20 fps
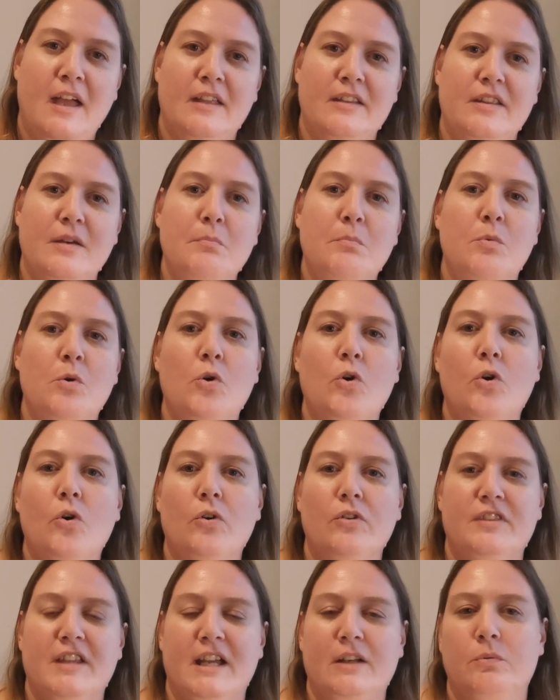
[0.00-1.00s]
the
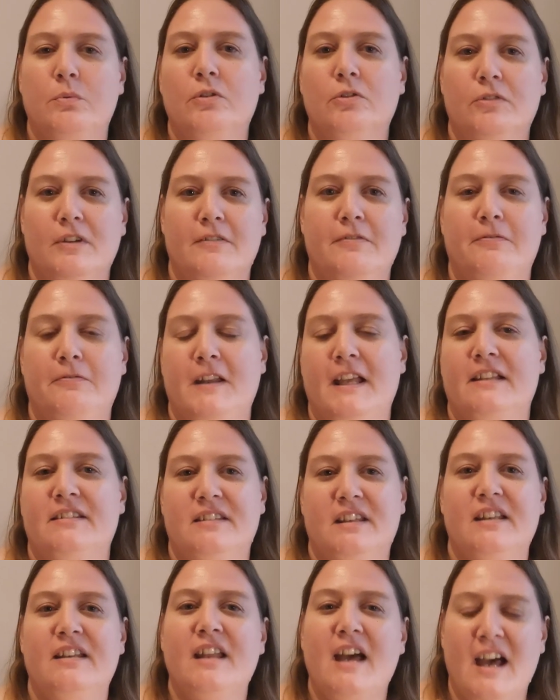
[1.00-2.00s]
more that will
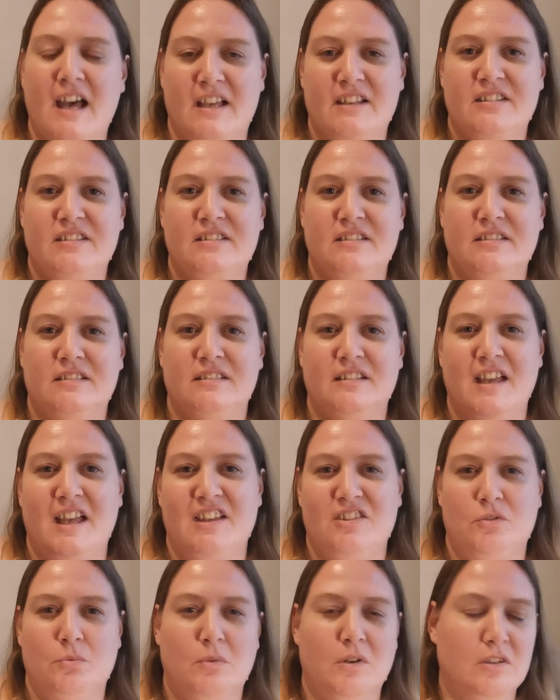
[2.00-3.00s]
reflect in us
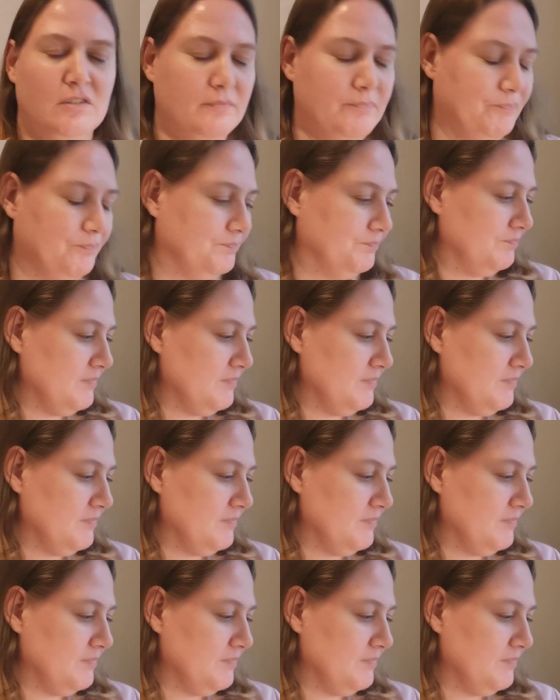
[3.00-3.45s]
as well.